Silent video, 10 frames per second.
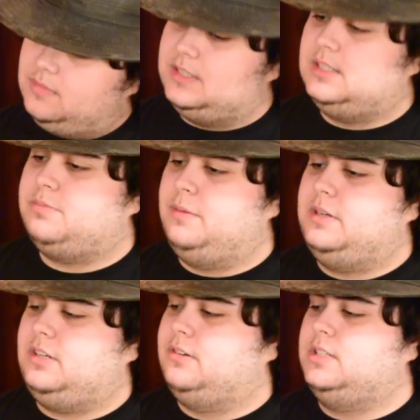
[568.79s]
This is pretty
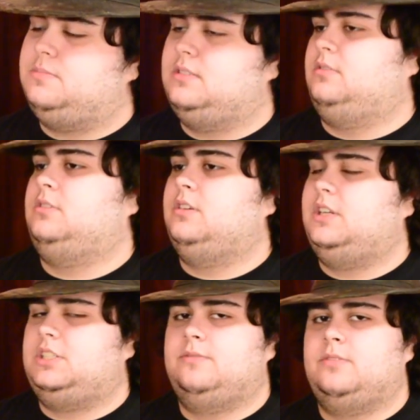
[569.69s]
much a Christmas
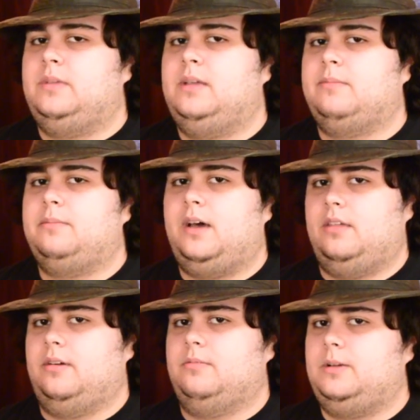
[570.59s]
tradition for me and my
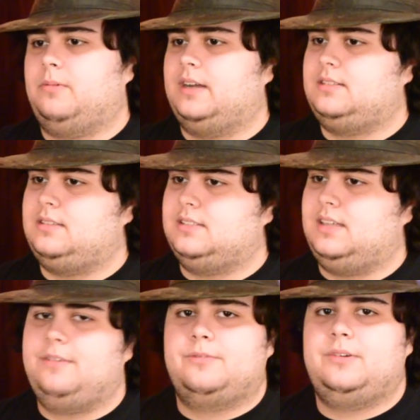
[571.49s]
mother. We watch this
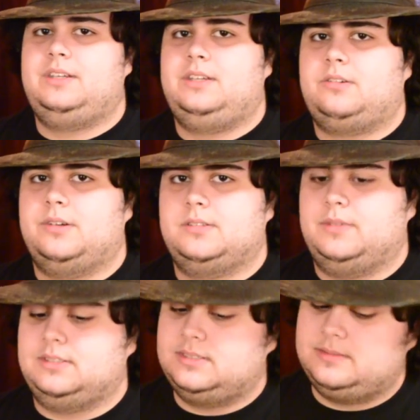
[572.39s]
every
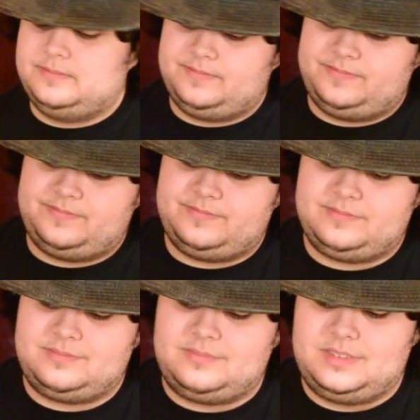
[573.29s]
Christmas.
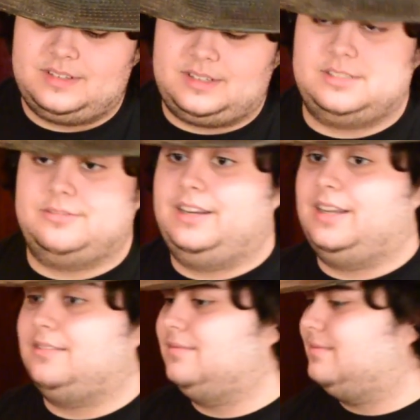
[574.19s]
Because why not?